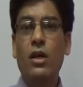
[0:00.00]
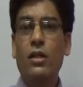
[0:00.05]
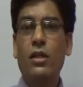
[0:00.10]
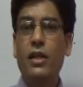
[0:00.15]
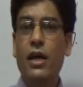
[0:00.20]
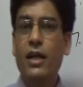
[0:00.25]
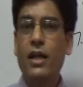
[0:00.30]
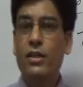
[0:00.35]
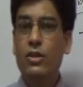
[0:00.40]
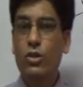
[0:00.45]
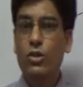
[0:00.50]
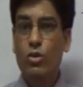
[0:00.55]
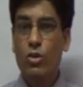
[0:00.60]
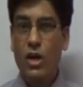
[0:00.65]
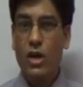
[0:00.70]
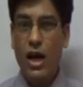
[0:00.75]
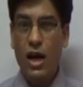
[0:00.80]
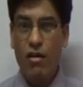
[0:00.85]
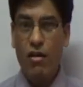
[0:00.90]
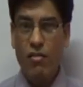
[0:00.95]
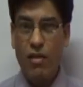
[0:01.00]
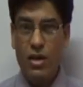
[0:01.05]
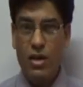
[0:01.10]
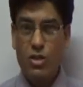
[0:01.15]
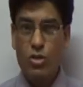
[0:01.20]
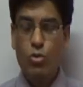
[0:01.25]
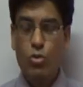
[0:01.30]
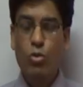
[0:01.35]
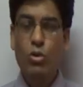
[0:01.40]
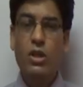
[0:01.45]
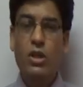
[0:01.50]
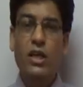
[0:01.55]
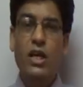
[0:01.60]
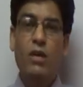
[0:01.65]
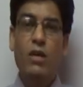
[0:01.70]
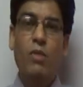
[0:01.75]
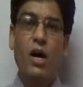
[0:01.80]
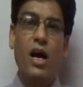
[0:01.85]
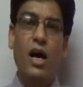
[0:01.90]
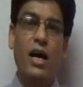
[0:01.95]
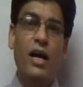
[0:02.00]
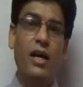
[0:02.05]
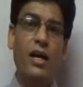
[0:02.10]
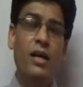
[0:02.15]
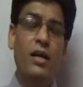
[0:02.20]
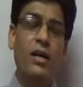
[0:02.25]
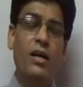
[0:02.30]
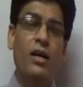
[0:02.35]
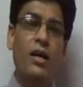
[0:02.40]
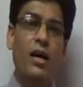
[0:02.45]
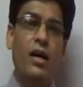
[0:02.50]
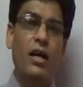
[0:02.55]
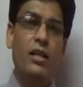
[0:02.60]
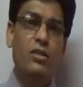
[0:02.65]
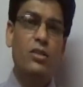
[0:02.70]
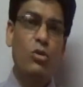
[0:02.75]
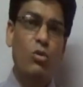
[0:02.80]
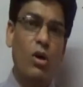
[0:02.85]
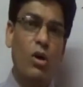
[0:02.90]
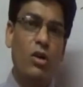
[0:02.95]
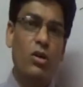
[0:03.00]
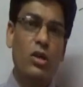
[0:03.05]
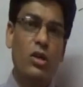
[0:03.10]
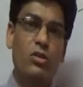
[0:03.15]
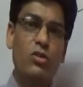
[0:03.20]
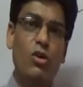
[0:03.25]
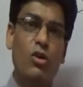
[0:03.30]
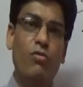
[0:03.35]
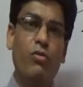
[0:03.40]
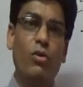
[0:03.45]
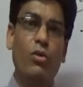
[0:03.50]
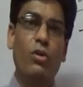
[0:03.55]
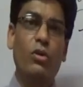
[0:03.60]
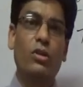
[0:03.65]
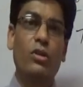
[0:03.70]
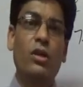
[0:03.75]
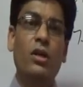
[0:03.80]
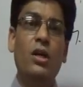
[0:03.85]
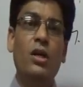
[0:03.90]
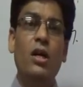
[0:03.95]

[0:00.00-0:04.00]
then you could have a school nearby, and so on and so forth.